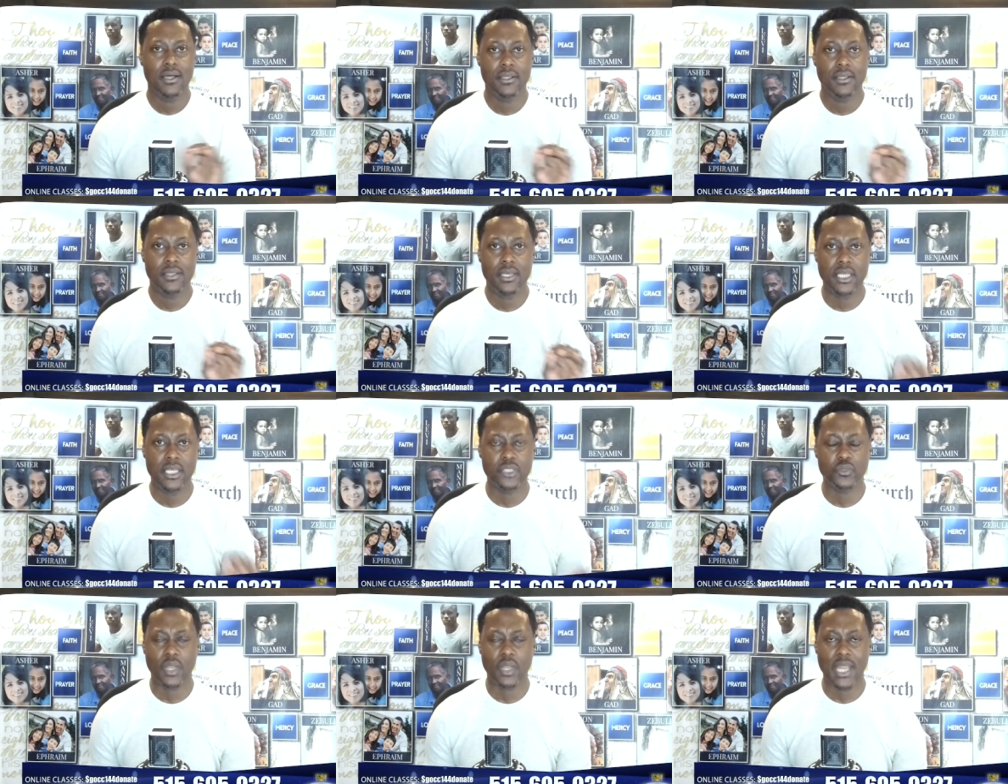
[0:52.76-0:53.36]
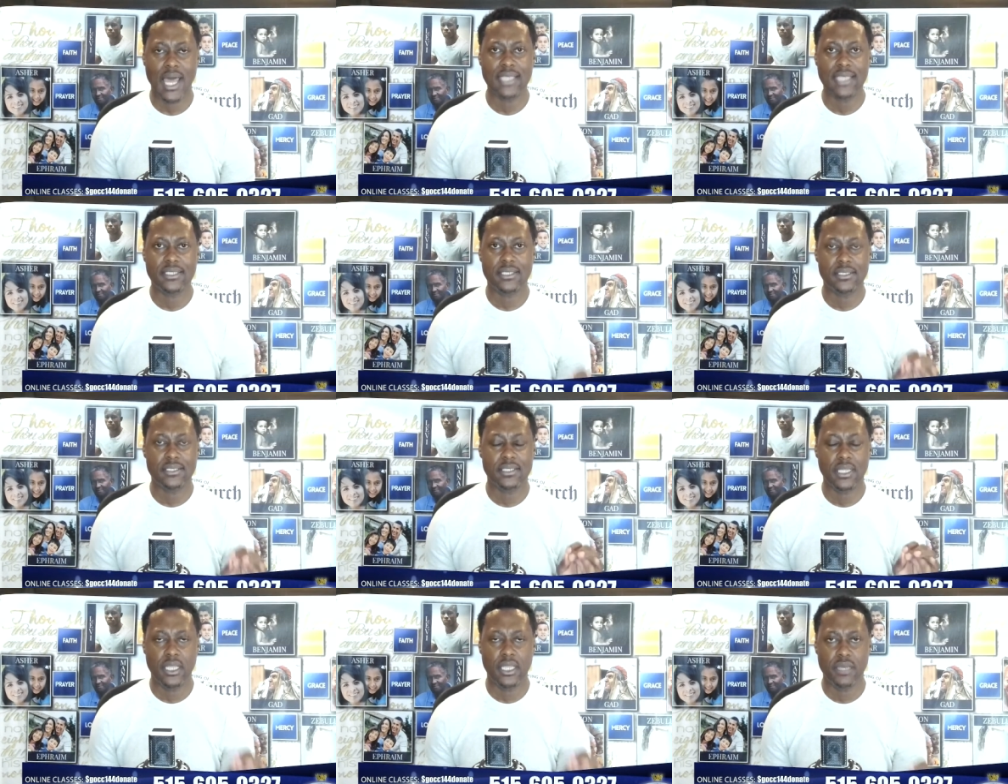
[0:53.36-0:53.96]
Israelite
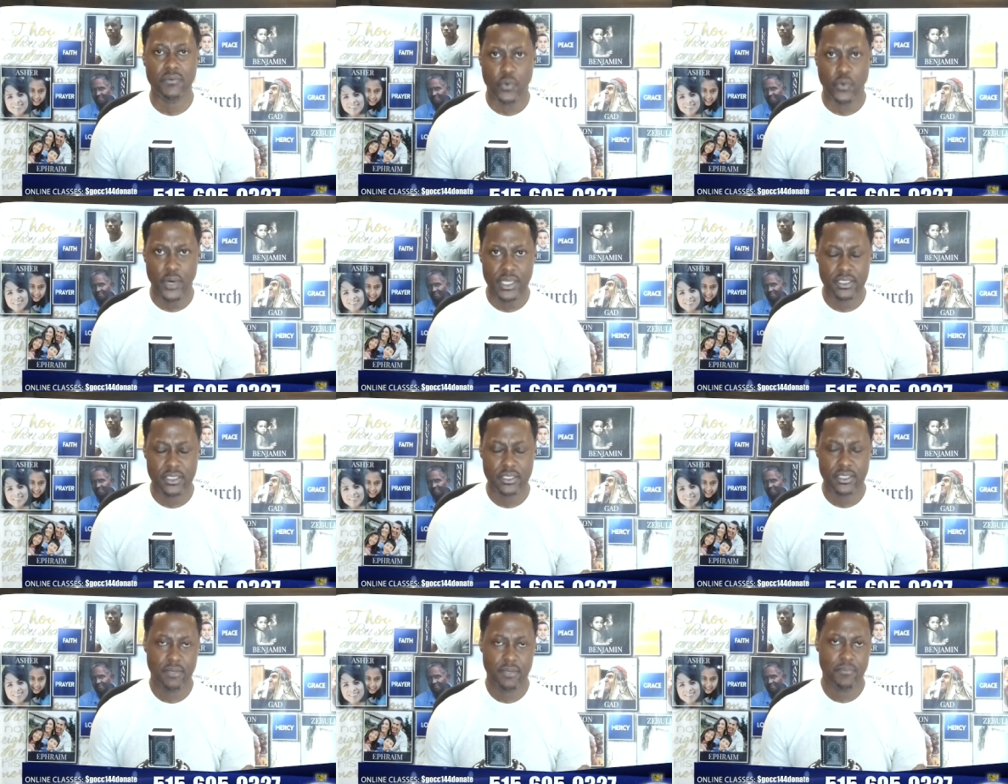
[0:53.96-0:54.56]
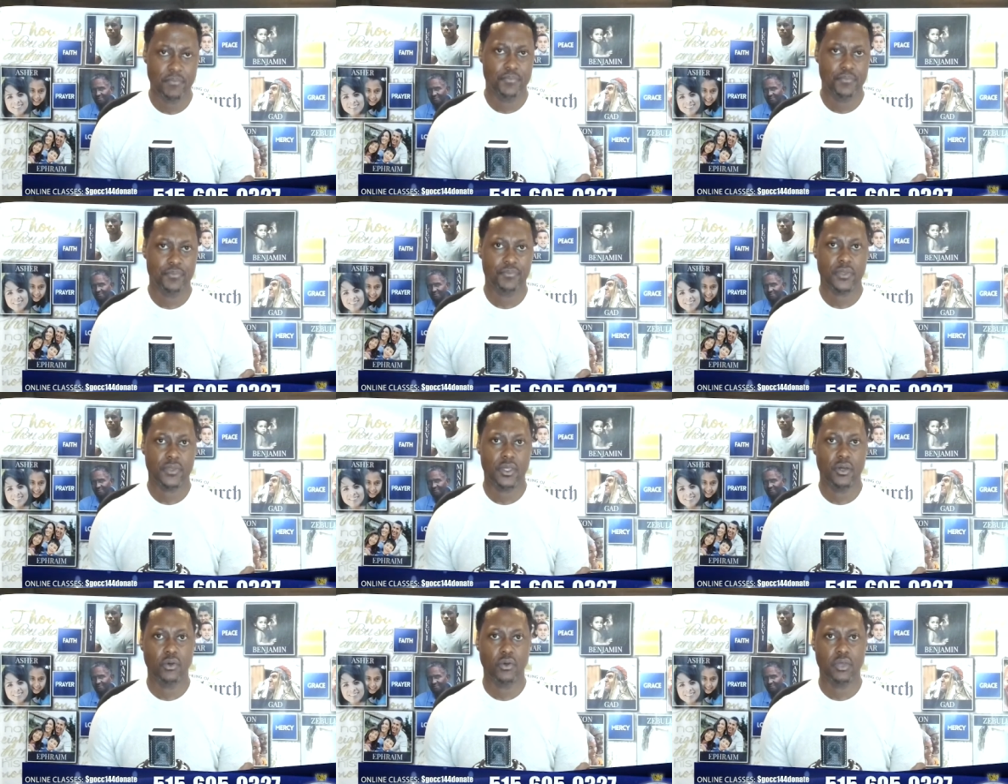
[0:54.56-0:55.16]
deliverance.
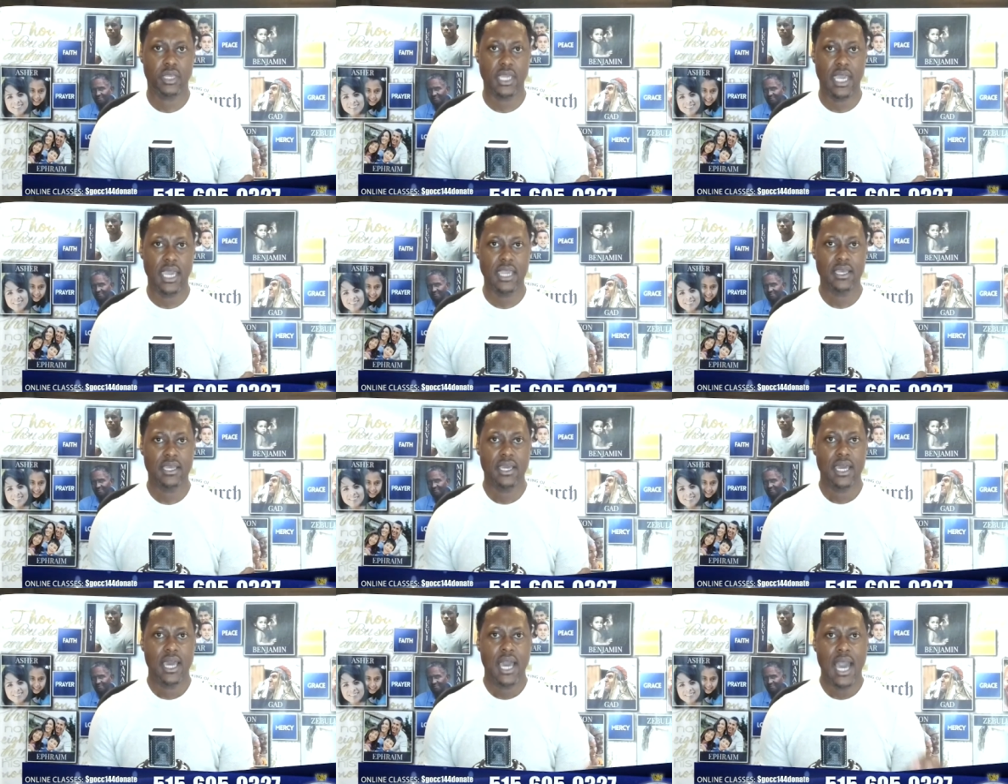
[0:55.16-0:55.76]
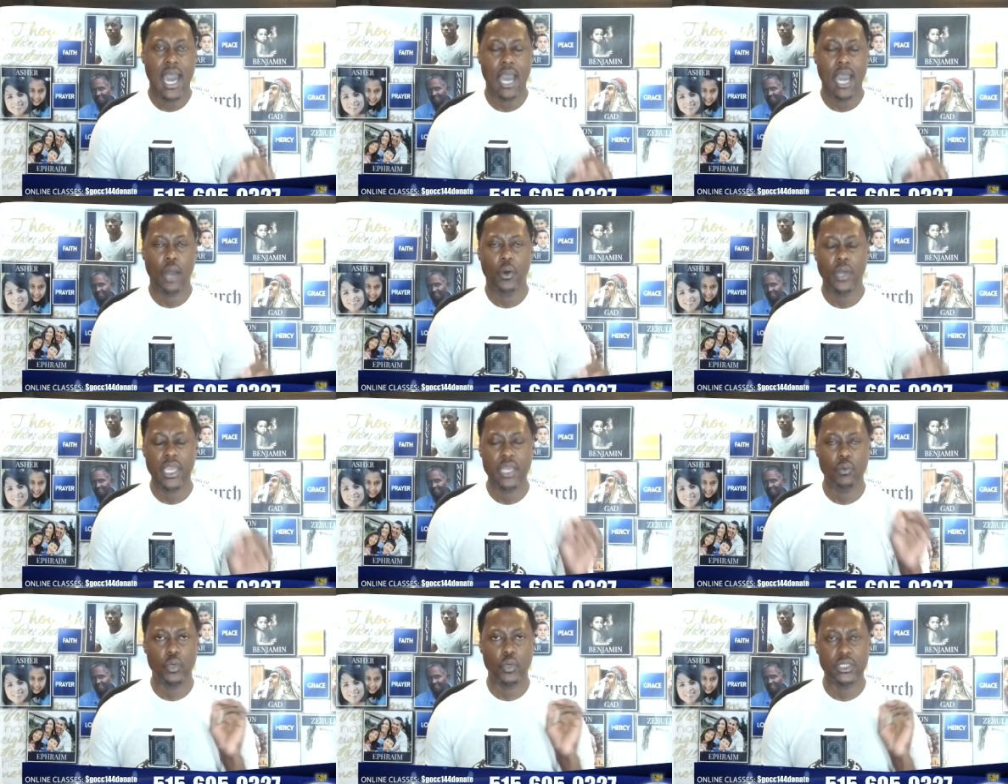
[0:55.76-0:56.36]
Okay? How
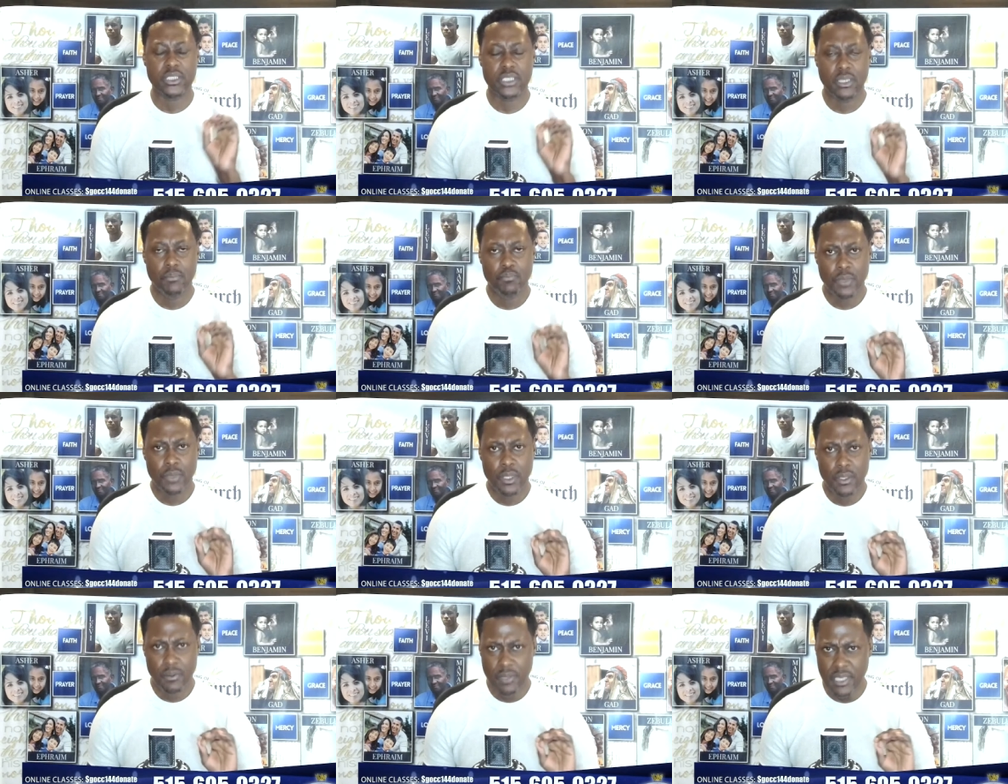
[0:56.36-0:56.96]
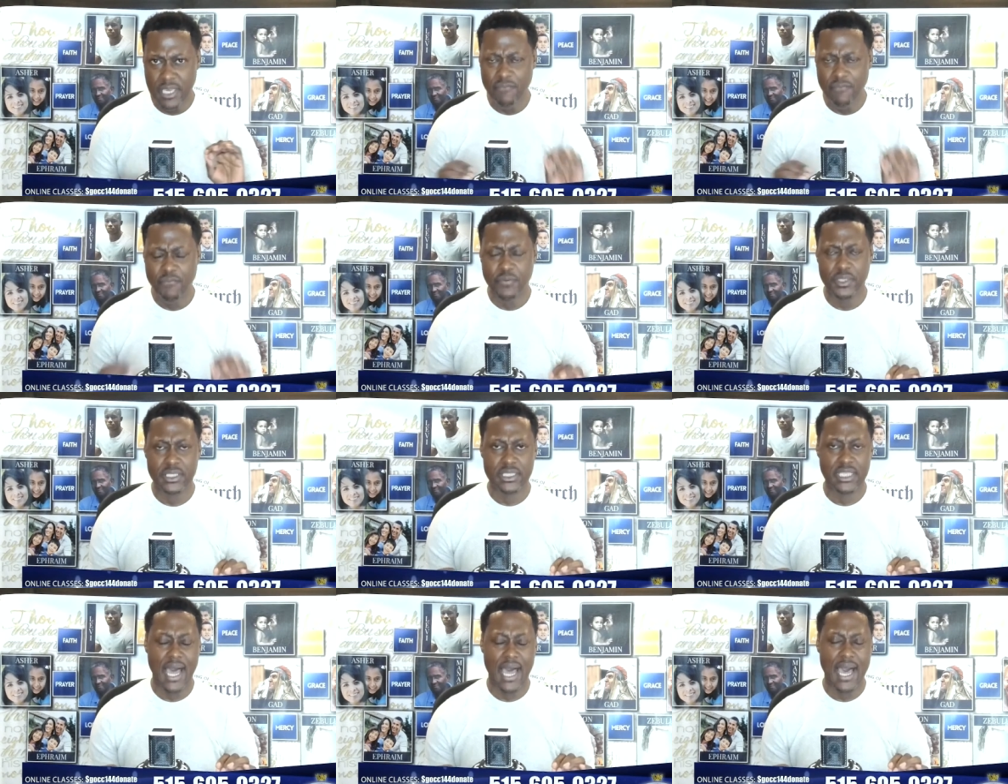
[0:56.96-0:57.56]
it was
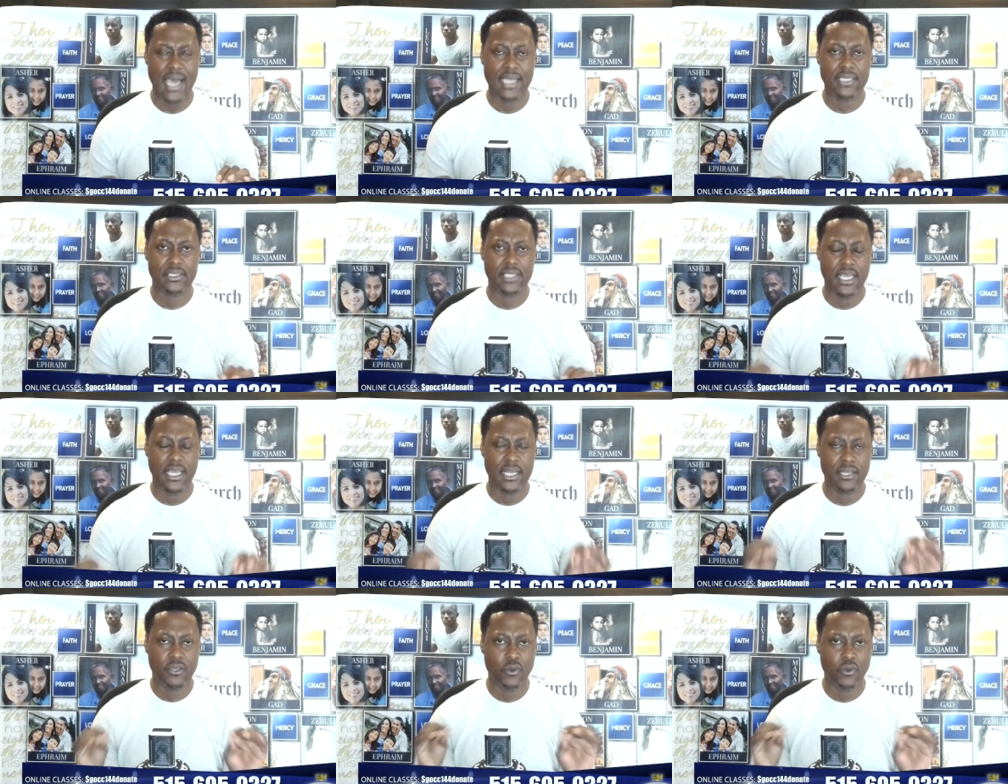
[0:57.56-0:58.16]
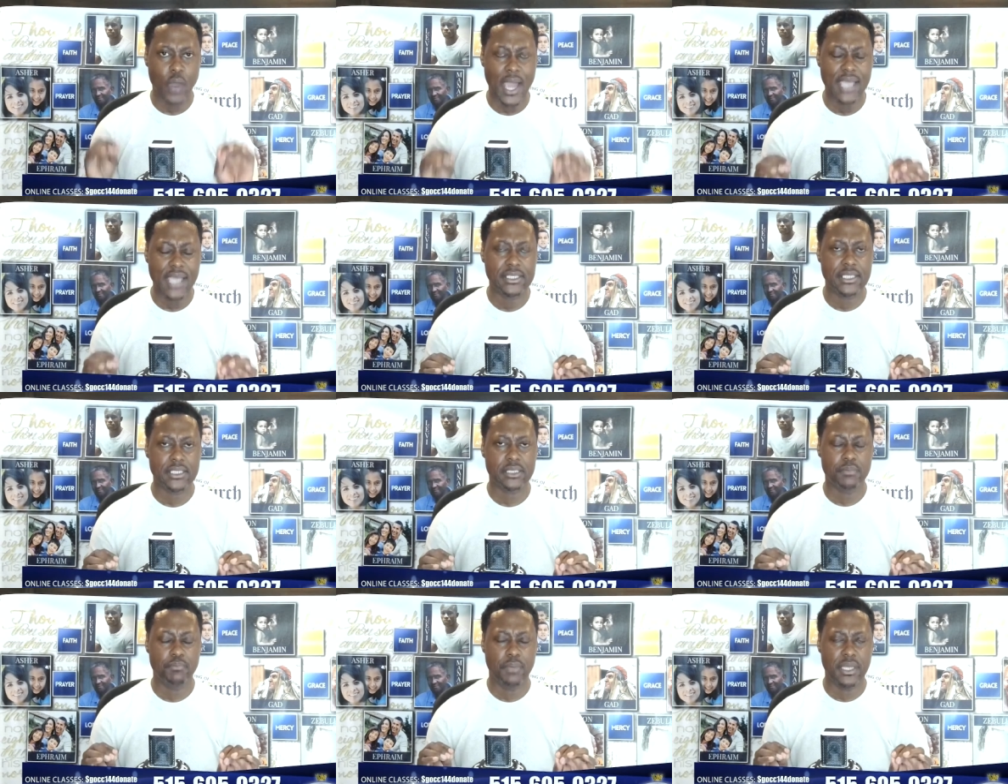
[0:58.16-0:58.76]
emphasized in
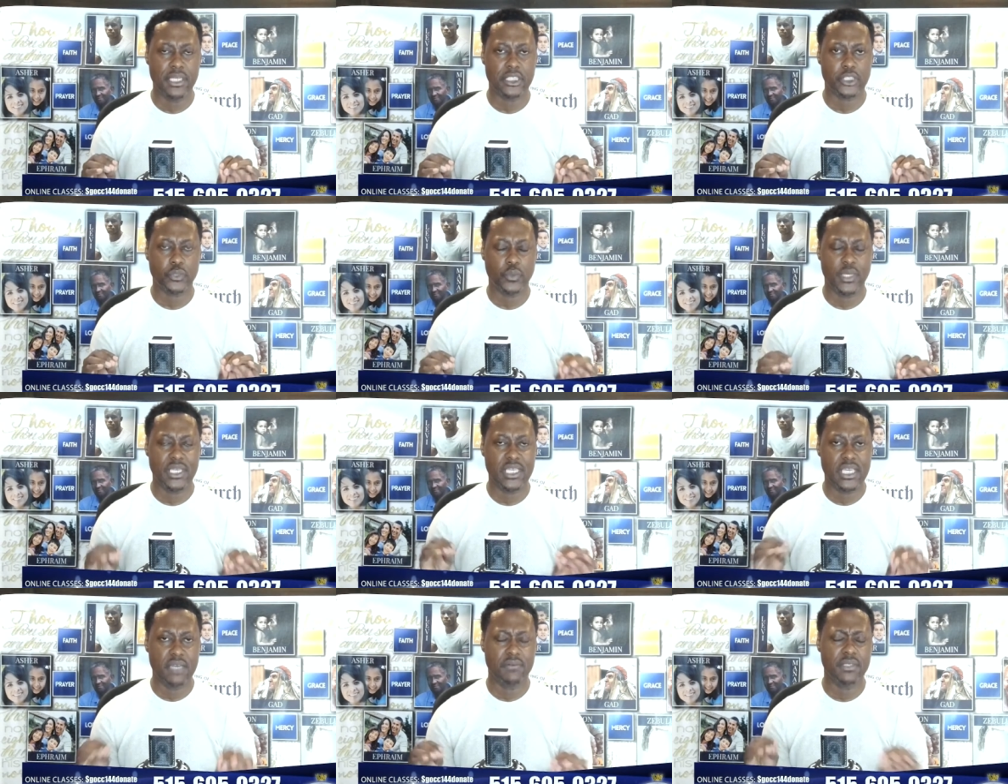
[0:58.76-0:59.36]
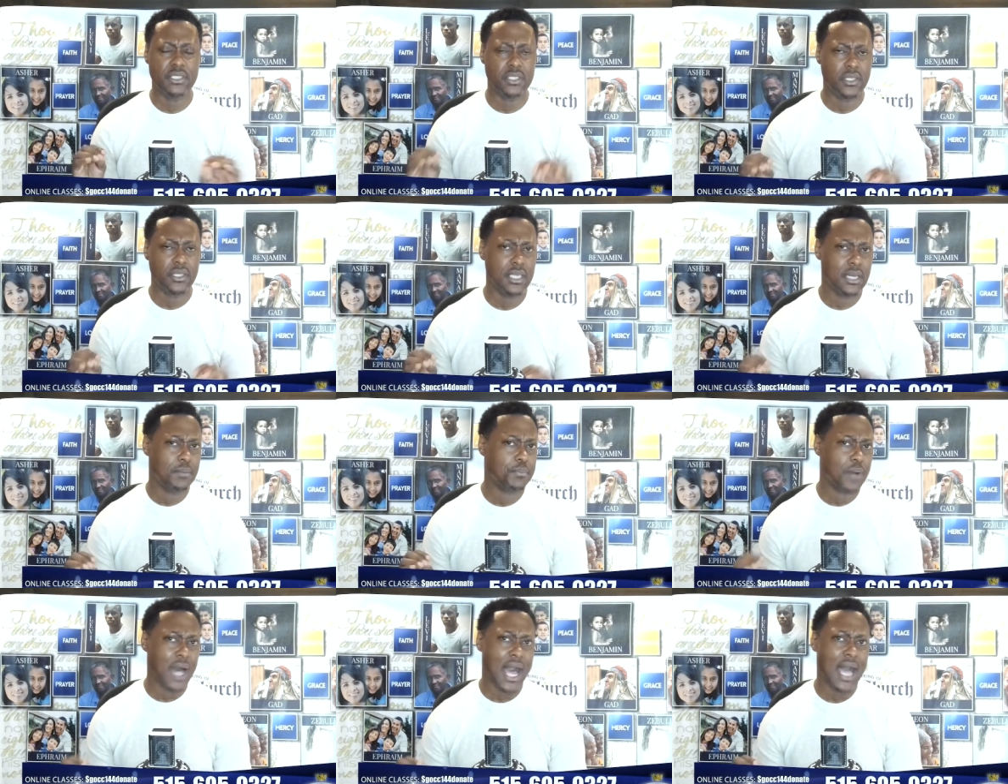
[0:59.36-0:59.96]
Christ's ministry given to the
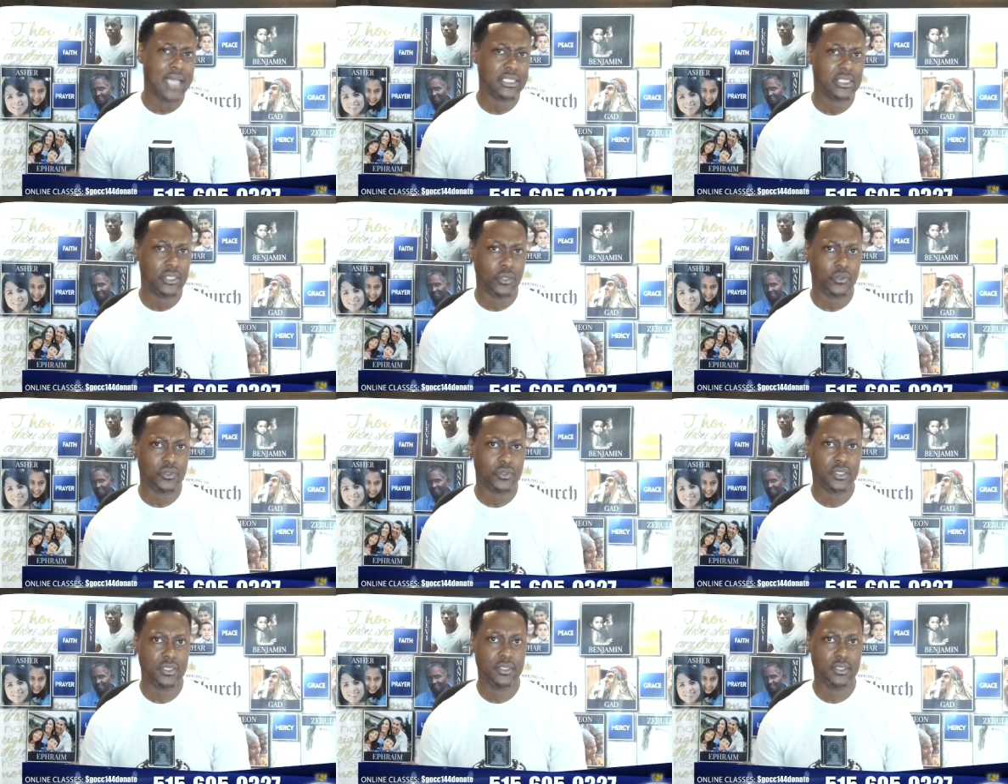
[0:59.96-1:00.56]
apostles